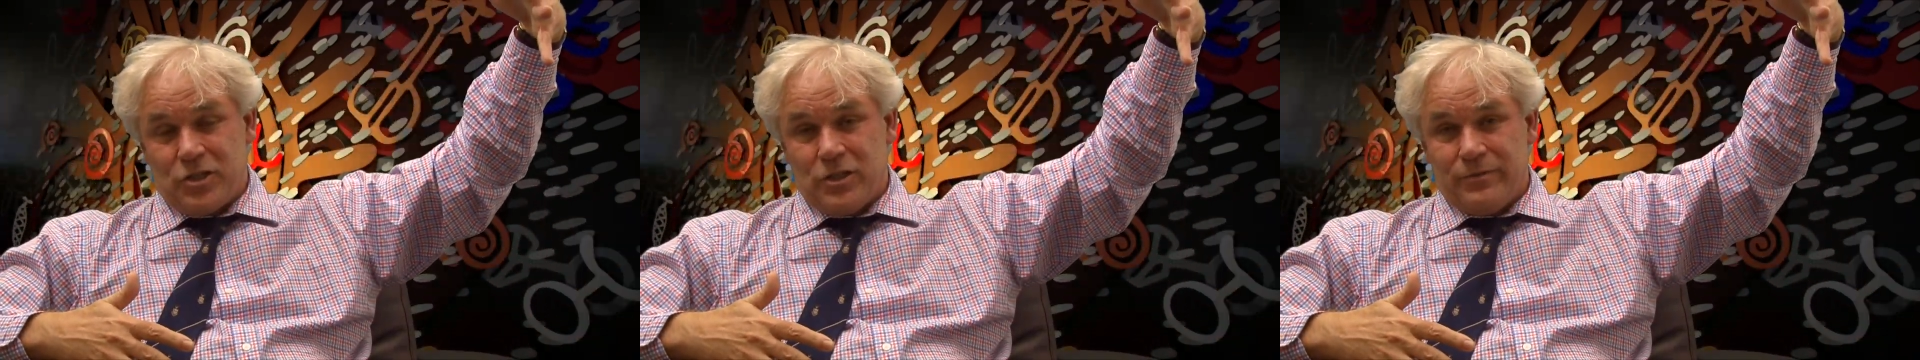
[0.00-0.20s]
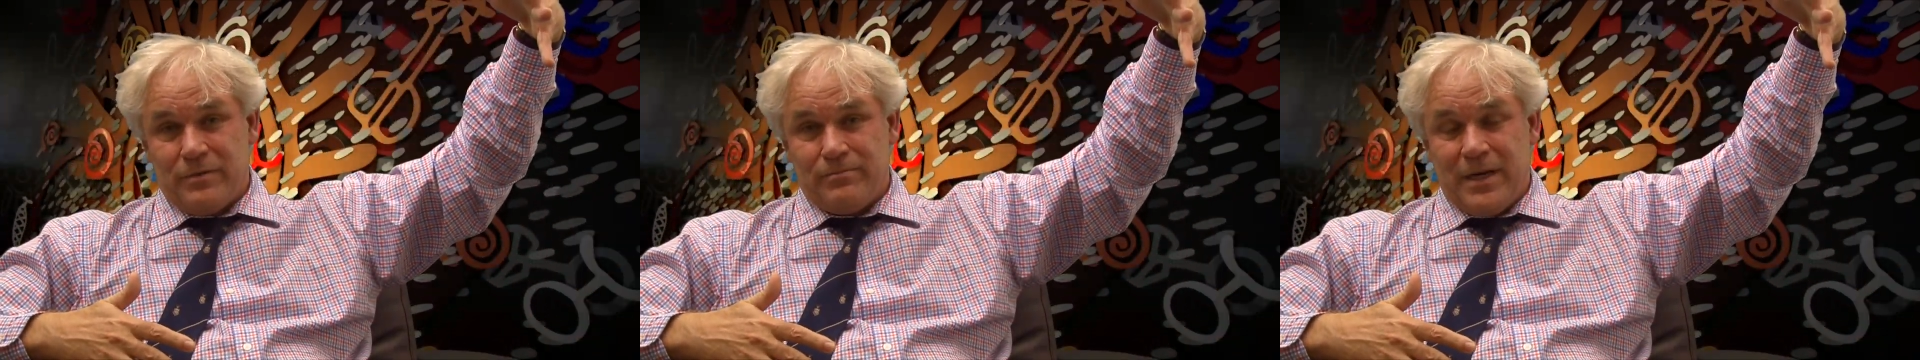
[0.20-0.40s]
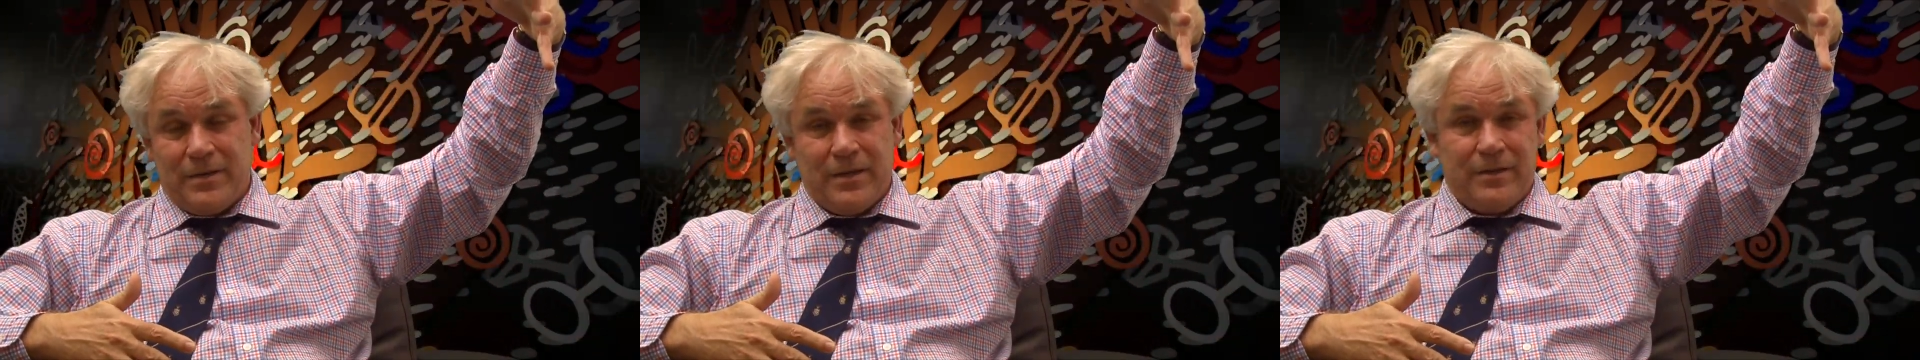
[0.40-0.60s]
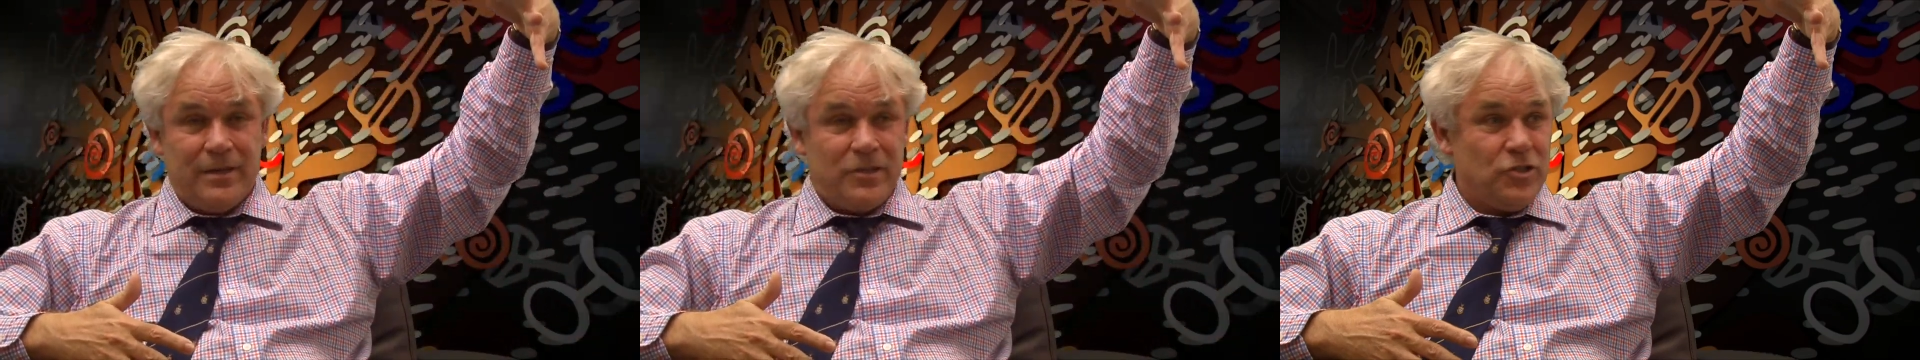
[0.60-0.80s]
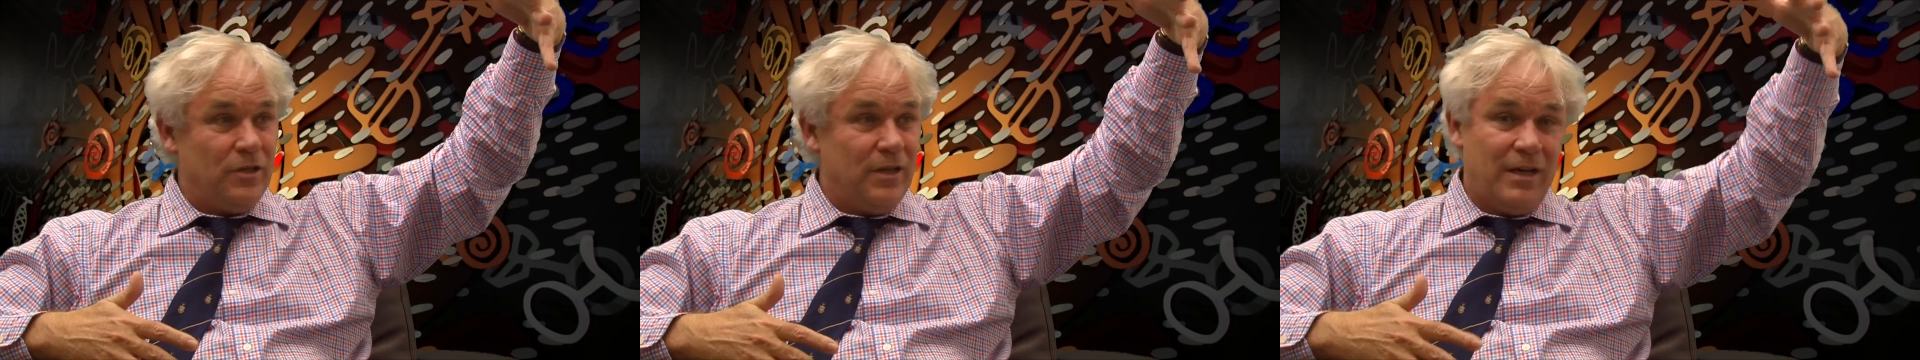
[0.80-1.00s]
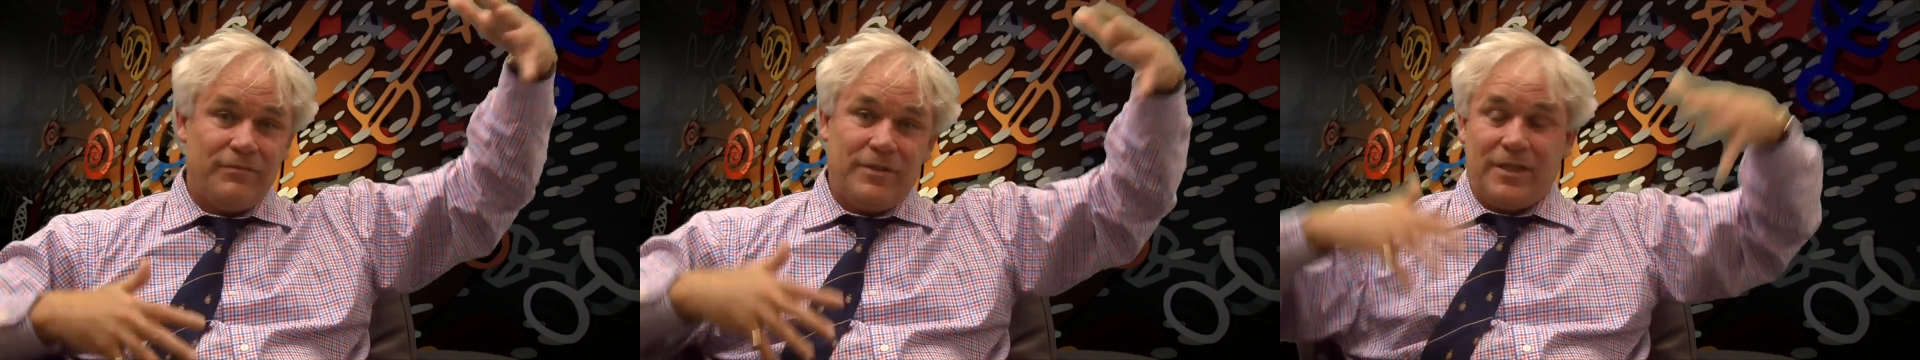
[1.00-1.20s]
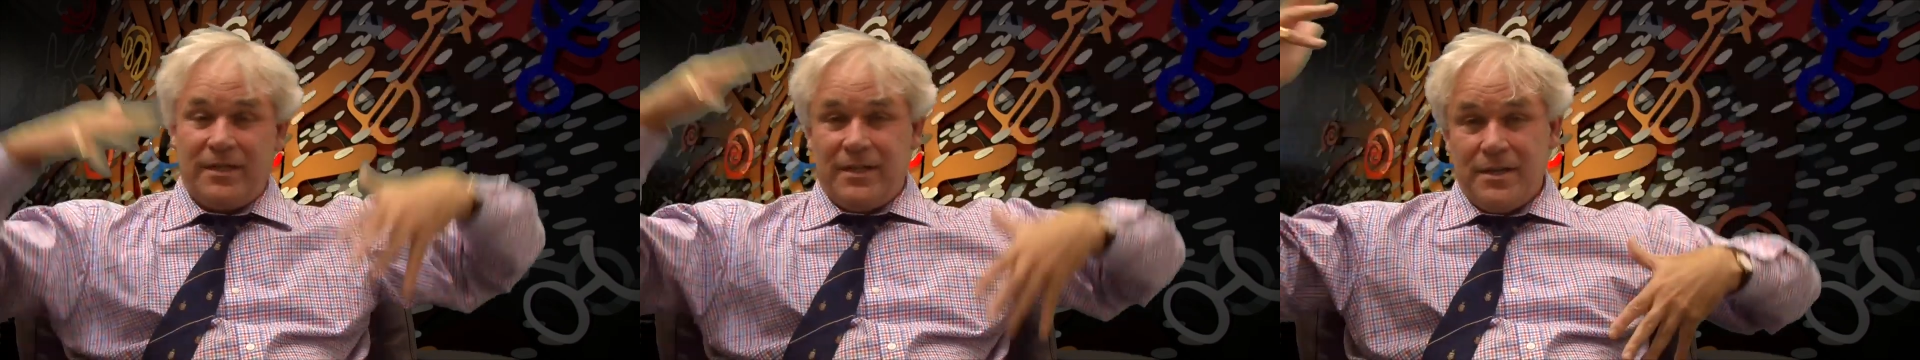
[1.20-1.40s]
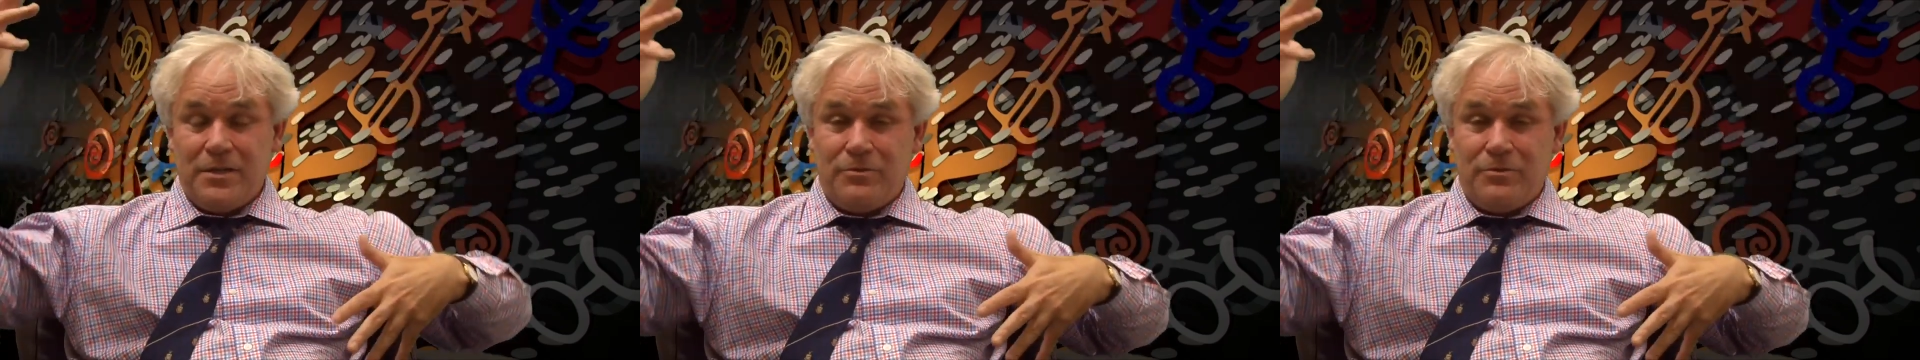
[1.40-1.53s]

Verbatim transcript: of a mother that you love and another